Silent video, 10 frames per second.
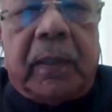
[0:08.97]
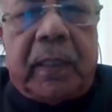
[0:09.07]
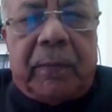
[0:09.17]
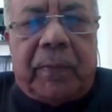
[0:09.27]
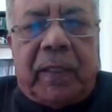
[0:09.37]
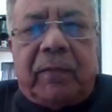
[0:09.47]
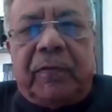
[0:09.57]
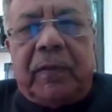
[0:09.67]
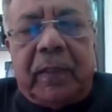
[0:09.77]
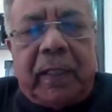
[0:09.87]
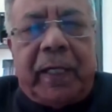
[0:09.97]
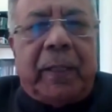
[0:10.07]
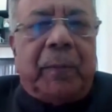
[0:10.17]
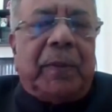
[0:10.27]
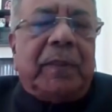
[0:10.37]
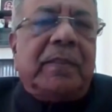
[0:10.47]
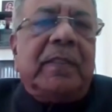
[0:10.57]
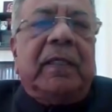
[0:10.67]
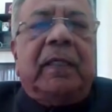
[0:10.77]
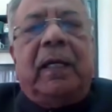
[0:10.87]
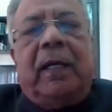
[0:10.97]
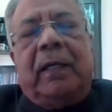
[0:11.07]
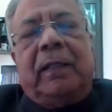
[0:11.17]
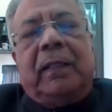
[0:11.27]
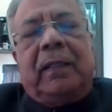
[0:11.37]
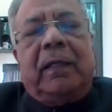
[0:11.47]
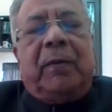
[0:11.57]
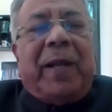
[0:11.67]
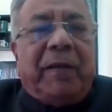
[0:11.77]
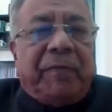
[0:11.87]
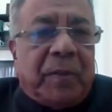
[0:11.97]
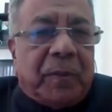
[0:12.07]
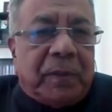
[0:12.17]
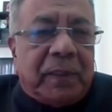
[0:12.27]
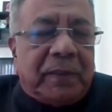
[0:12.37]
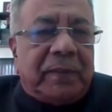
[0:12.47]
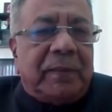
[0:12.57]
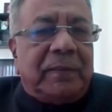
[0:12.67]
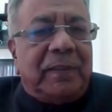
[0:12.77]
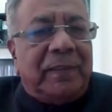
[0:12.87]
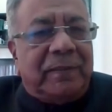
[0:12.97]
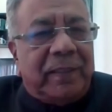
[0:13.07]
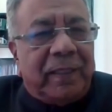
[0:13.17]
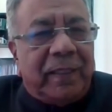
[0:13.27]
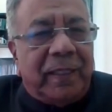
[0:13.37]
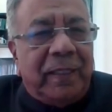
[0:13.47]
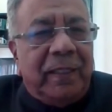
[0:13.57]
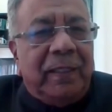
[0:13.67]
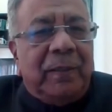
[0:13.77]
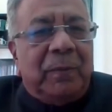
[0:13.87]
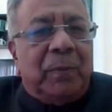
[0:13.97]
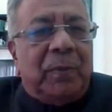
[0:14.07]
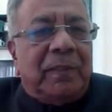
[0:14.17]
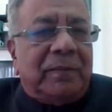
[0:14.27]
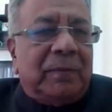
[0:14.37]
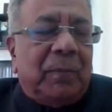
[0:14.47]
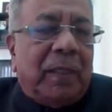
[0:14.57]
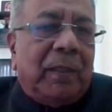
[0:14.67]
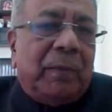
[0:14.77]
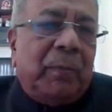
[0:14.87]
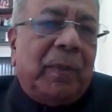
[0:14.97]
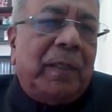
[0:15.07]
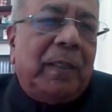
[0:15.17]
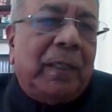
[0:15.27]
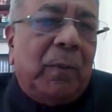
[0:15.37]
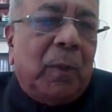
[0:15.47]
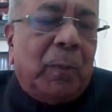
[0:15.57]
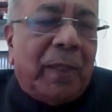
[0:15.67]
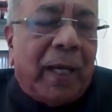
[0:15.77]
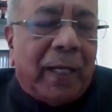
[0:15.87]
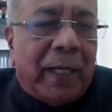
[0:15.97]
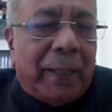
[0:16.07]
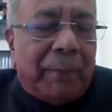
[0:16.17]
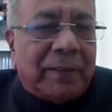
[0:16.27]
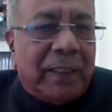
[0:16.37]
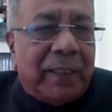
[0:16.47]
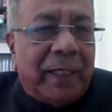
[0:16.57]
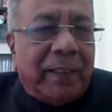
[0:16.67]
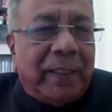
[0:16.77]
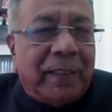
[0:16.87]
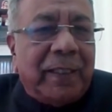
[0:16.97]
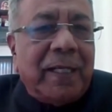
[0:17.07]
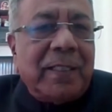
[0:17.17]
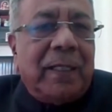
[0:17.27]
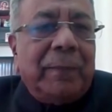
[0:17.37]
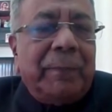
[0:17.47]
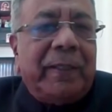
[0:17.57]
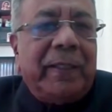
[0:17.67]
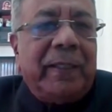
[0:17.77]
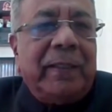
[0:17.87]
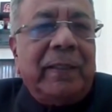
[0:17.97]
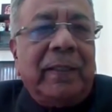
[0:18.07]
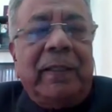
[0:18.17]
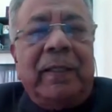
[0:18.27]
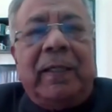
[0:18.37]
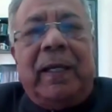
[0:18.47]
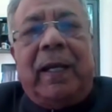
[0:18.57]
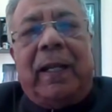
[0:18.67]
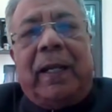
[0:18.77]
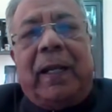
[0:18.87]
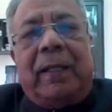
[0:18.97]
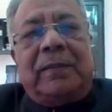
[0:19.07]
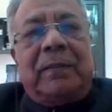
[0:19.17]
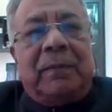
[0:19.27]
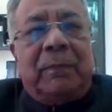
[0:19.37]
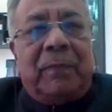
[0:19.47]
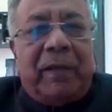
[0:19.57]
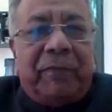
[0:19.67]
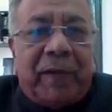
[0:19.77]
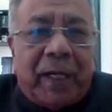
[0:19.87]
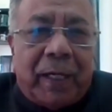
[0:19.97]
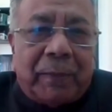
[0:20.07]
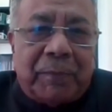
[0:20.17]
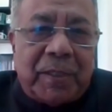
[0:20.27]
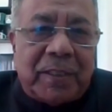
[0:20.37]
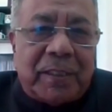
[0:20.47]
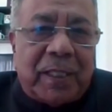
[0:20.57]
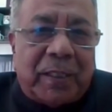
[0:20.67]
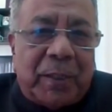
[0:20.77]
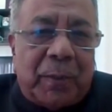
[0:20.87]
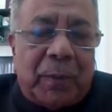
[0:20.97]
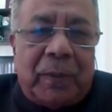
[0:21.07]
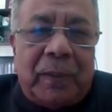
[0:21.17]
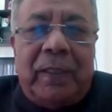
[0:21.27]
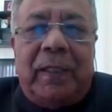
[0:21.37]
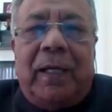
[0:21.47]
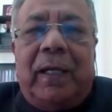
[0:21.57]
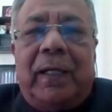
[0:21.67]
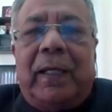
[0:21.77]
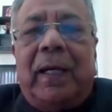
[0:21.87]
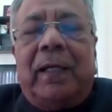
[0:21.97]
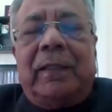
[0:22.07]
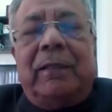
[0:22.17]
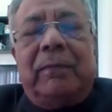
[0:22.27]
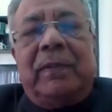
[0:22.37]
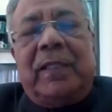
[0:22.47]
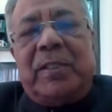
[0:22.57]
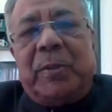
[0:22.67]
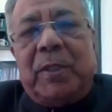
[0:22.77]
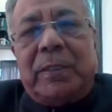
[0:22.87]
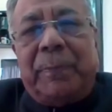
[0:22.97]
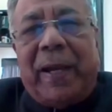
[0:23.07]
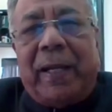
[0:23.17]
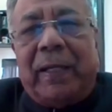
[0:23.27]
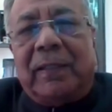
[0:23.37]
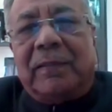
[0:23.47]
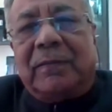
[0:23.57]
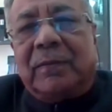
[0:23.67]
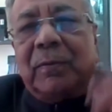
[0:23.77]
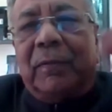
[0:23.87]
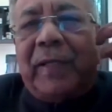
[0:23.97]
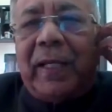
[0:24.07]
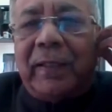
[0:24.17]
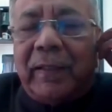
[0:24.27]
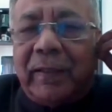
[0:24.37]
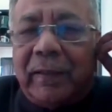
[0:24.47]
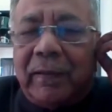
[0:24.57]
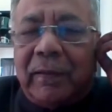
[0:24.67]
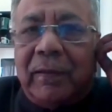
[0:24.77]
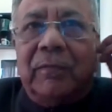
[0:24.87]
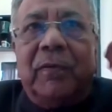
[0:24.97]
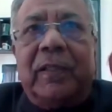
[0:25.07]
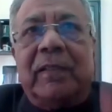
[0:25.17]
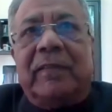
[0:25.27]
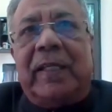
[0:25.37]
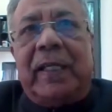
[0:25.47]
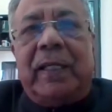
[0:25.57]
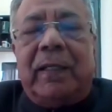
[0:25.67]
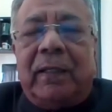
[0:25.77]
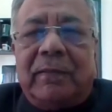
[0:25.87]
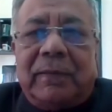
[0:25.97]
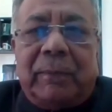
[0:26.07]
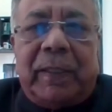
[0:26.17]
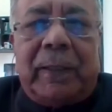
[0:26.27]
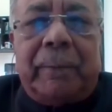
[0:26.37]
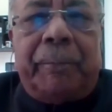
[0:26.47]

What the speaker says: Ramana, for the kind words. Good afternoon, Justice Sikri, who was one world global acclaim as a great international arbitrator, and my friend Mr. Chandyok, and other distinguished panelists who have gathered here for this legal era summit.